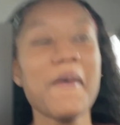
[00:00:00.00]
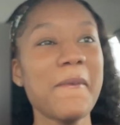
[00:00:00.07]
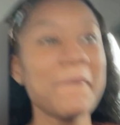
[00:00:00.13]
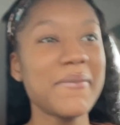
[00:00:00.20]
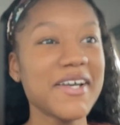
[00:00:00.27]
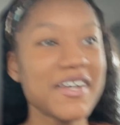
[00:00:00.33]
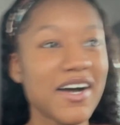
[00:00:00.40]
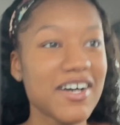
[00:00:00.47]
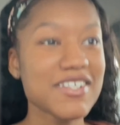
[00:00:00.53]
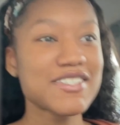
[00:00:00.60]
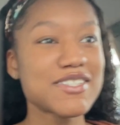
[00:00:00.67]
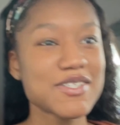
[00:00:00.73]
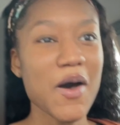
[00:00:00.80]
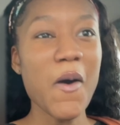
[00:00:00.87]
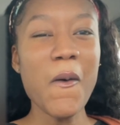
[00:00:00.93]
But y'all,
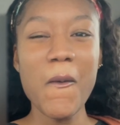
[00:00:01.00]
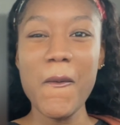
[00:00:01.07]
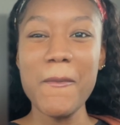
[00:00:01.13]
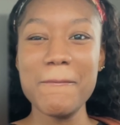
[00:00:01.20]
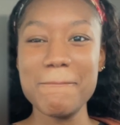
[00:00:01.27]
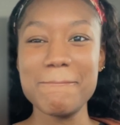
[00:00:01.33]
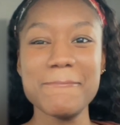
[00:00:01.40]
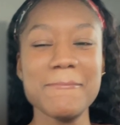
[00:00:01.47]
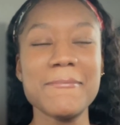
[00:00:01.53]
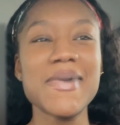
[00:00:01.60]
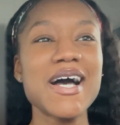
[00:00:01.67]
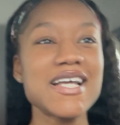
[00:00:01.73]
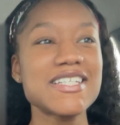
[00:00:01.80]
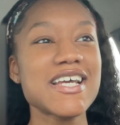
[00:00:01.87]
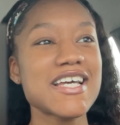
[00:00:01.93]
so
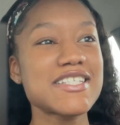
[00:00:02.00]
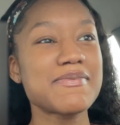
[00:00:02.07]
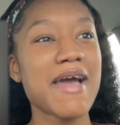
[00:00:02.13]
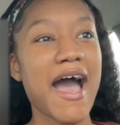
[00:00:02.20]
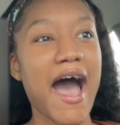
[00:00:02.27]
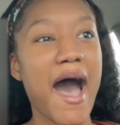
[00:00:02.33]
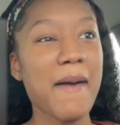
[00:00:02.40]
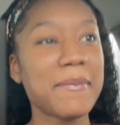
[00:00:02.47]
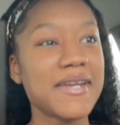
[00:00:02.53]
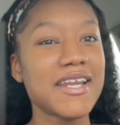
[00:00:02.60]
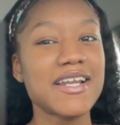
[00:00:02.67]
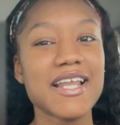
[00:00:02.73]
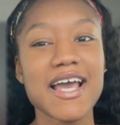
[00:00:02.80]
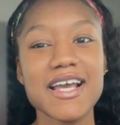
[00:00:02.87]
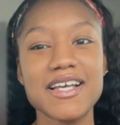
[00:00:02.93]
much has been happening,
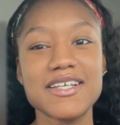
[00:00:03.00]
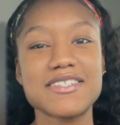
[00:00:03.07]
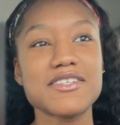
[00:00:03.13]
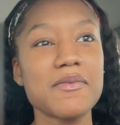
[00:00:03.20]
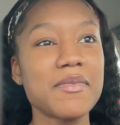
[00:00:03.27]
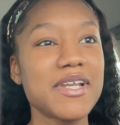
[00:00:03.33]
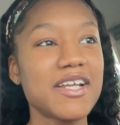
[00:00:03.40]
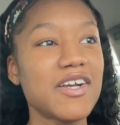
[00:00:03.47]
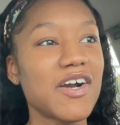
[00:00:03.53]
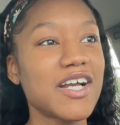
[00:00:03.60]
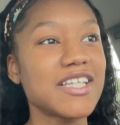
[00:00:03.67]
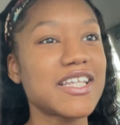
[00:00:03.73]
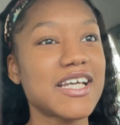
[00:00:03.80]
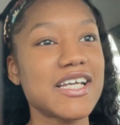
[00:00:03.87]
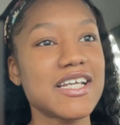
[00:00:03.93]
like so many
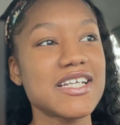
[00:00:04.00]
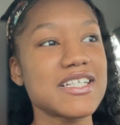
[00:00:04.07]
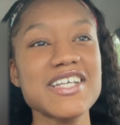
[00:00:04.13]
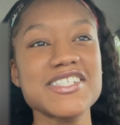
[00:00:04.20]
great things.